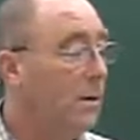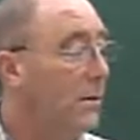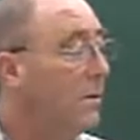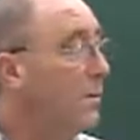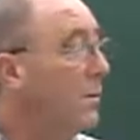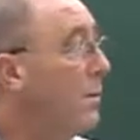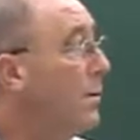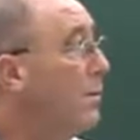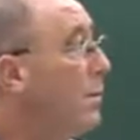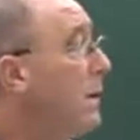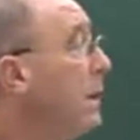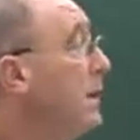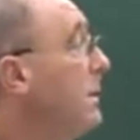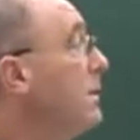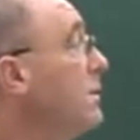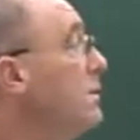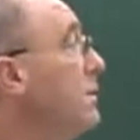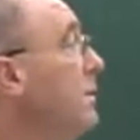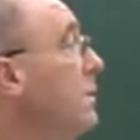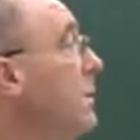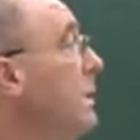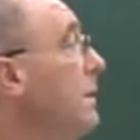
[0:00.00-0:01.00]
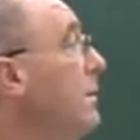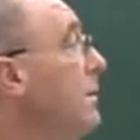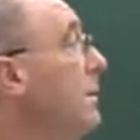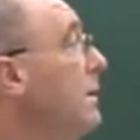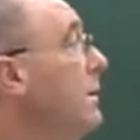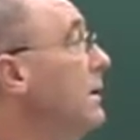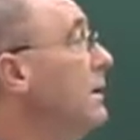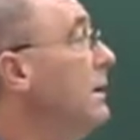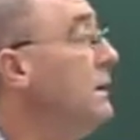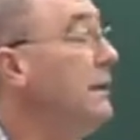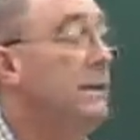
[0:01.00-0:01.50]
When we get on to people,
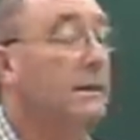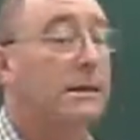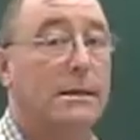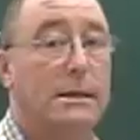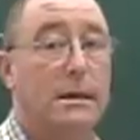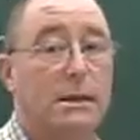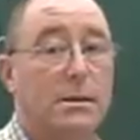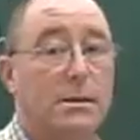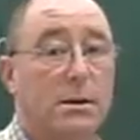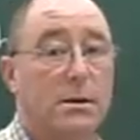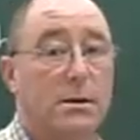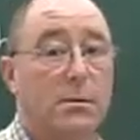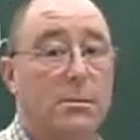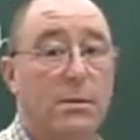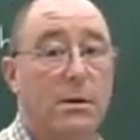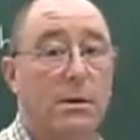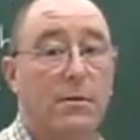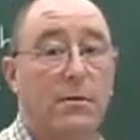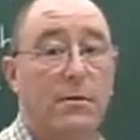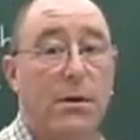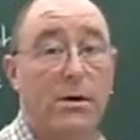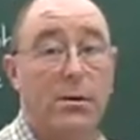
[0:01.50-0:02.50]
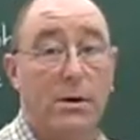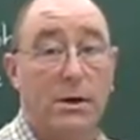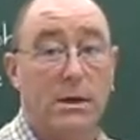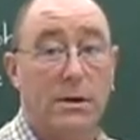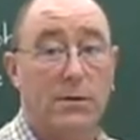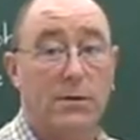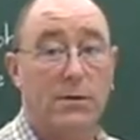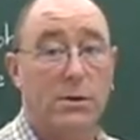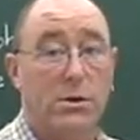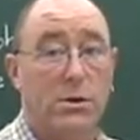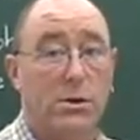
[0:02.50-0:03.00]
that's going to be a very
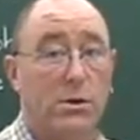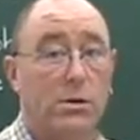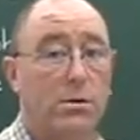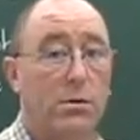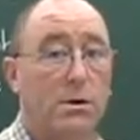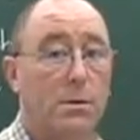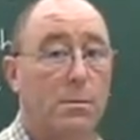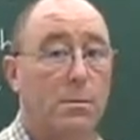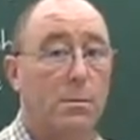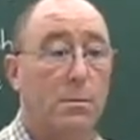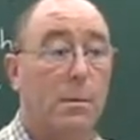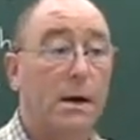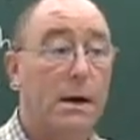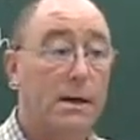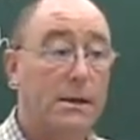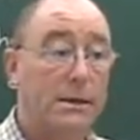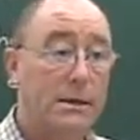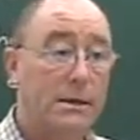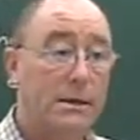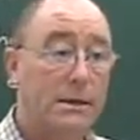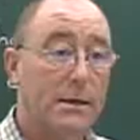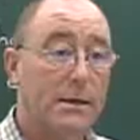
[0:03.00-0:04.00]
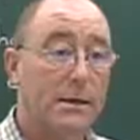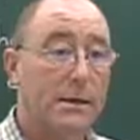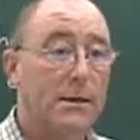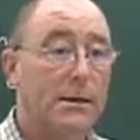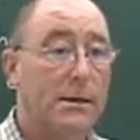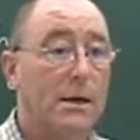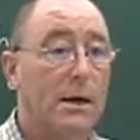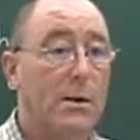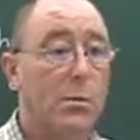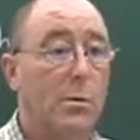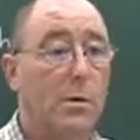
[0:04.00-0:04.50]
different story, but
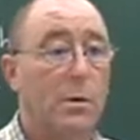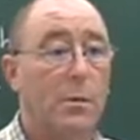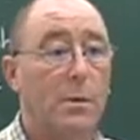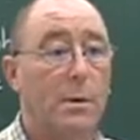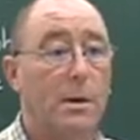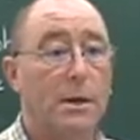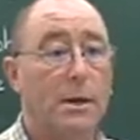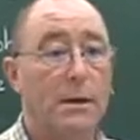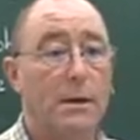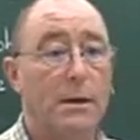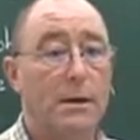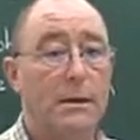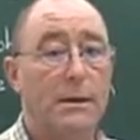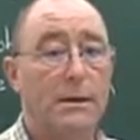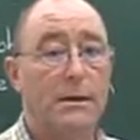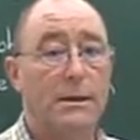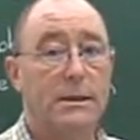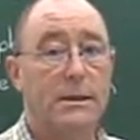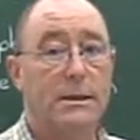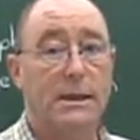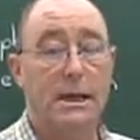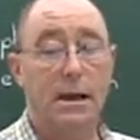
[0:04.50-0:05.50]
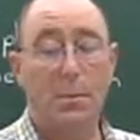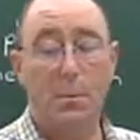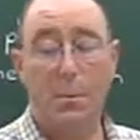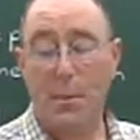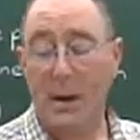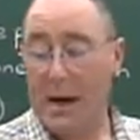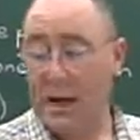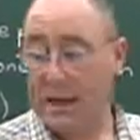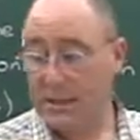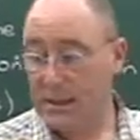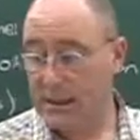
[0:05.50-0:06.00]
there will be the same
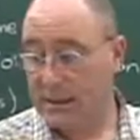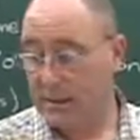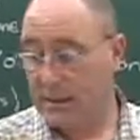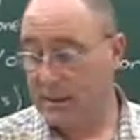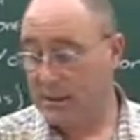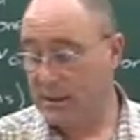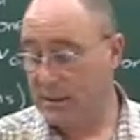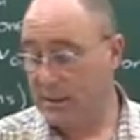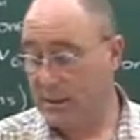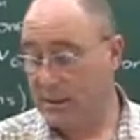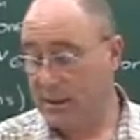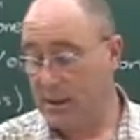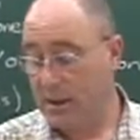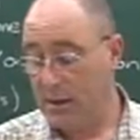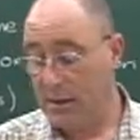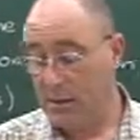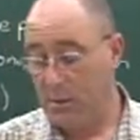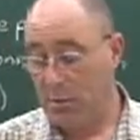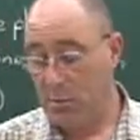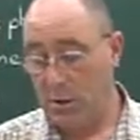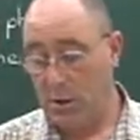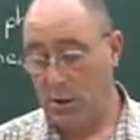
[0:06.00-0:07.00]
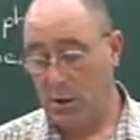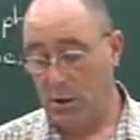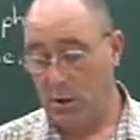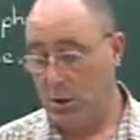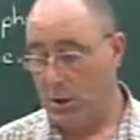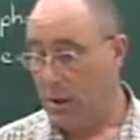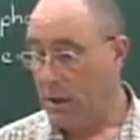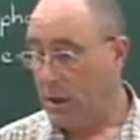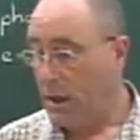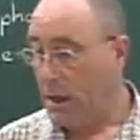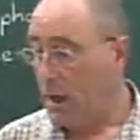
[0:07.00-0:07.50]
patterns which
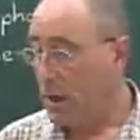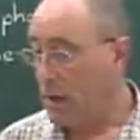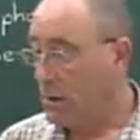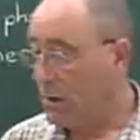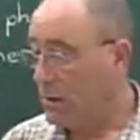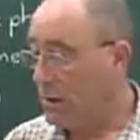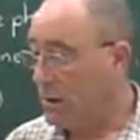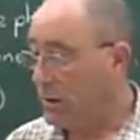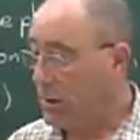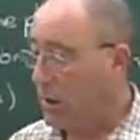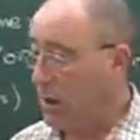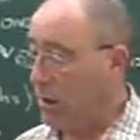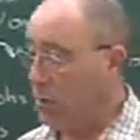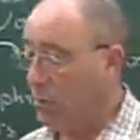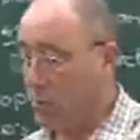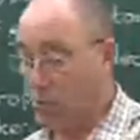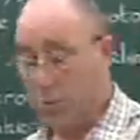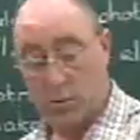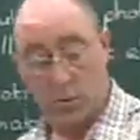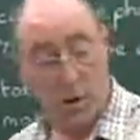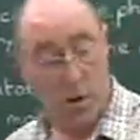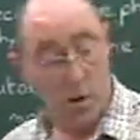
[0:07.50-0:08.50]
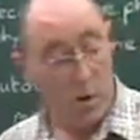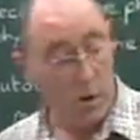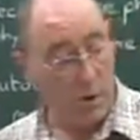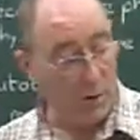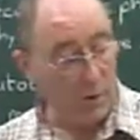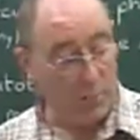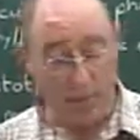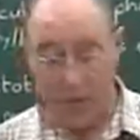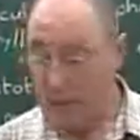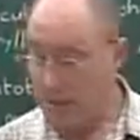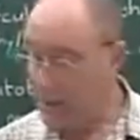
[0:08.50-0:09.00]
are going to go through the whole
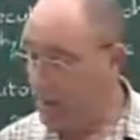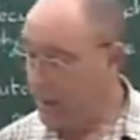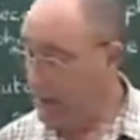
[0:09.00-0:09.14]
of it.